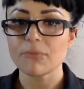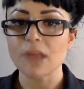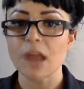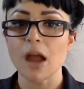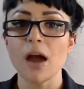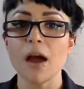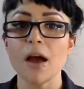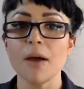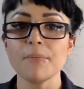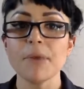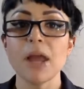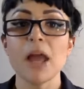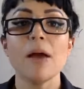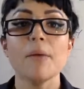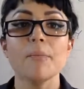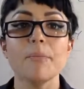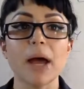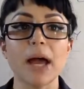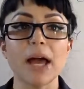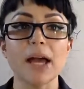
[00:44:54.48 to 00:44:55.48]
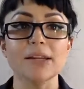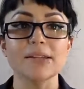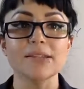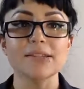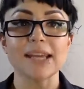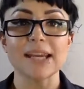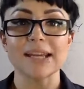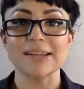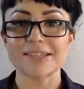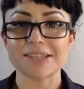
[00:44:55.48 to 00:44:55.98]
Um, but
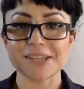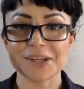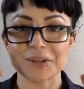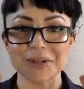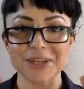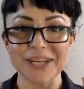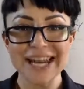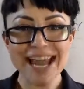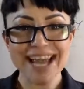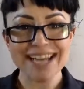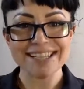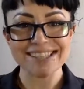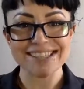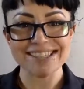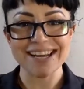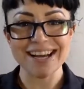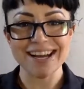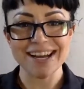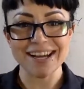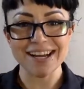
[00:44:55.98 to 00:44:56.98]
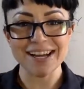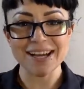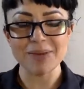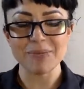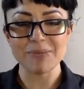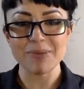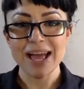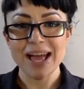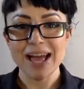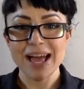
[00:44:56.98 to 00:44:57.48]
until next
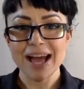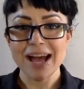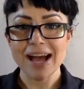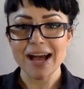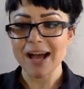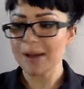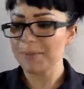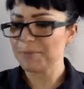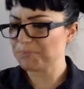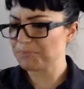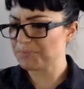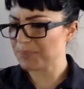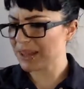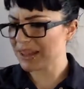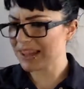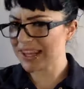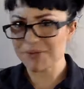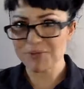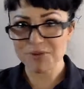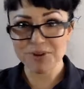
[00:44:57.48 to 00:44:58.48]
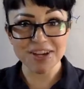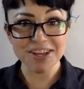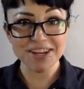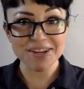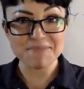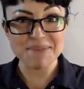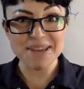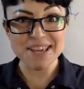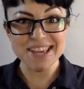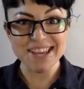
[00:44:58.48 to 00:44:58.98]
time, I believe we're going to
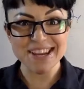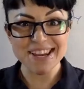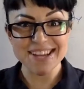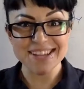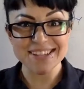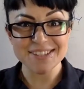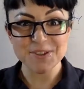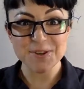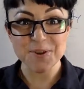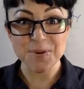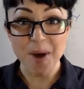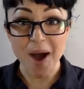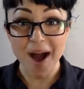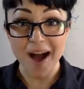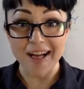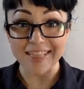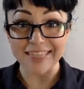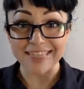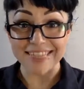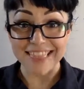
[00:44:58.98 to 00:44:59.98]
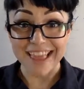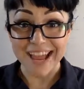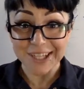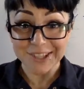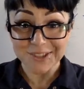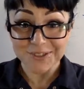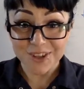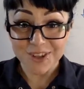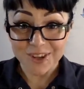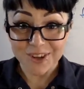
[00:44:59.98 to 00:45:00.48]
be getting into
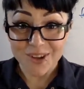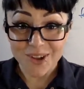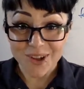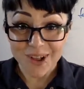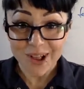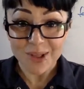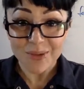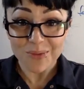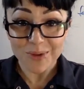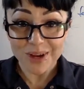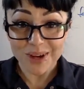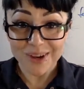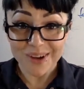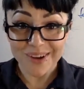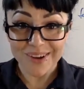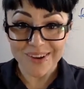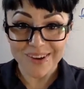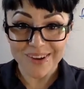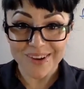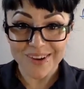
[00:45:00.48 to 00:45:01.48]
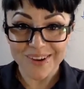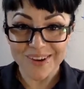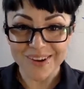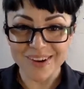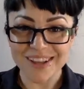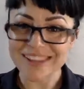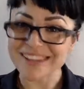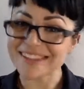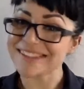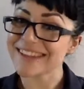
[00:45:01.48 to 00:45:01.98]
electrical. Woo!
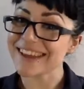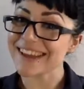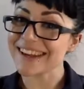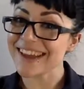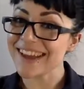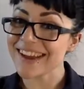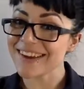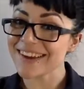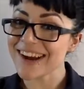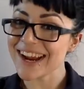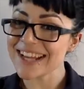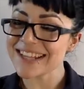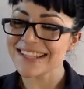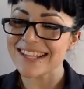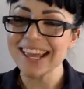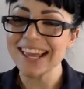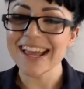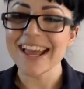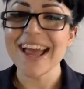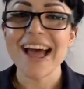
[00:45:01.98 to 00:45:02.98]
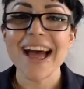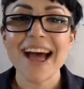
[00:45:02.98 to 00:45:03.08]
It's going to get crazy.